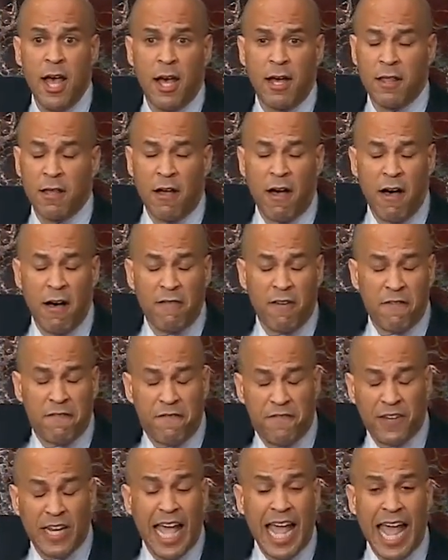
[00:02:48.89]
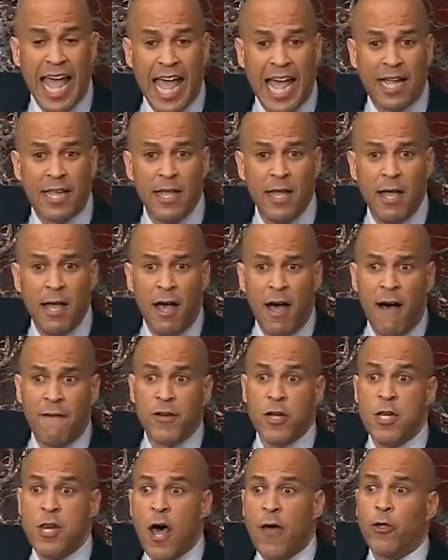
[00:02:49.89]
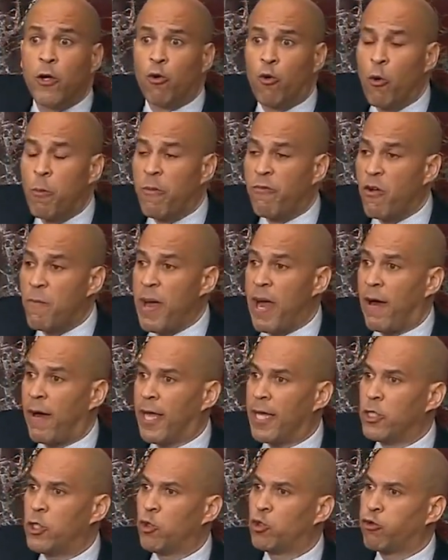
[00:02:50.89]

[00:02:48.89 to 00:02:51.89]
of a flag of another group of Americans who